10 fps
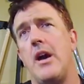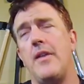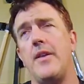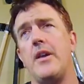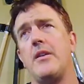
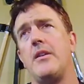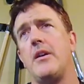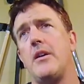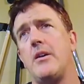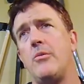And
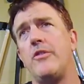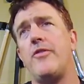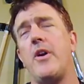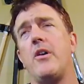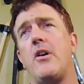then we
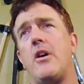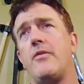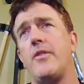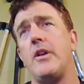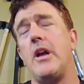fired
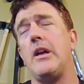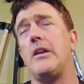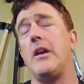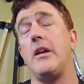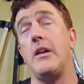off an
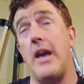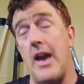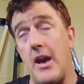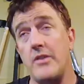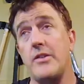
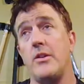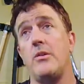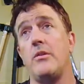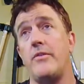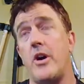ass
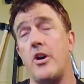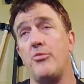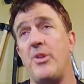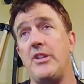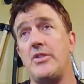load of
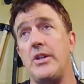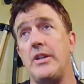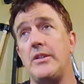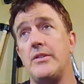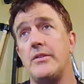
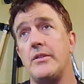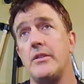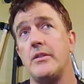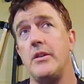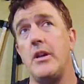RPGs,
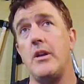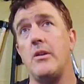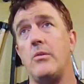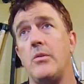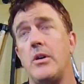you
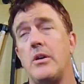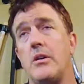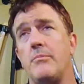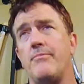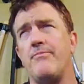know.
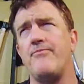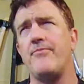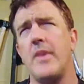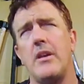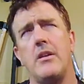I'm
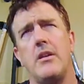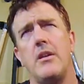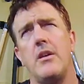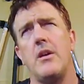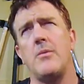
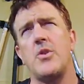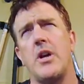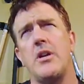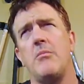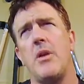
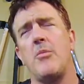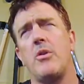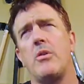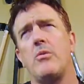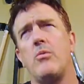trying to
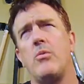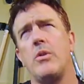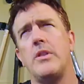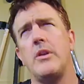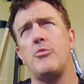remember
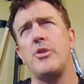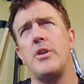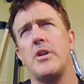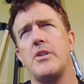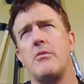what their
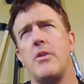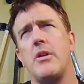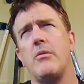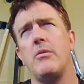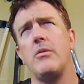production
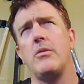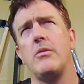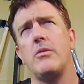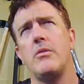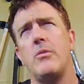rate. So
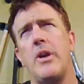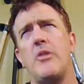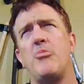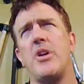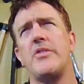we had
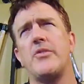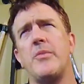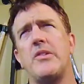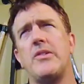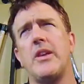a bunch from
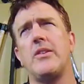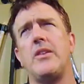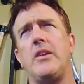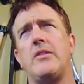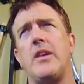the
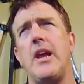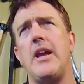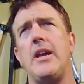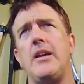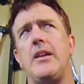60s and
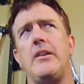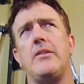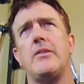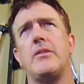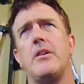
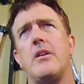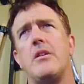80s,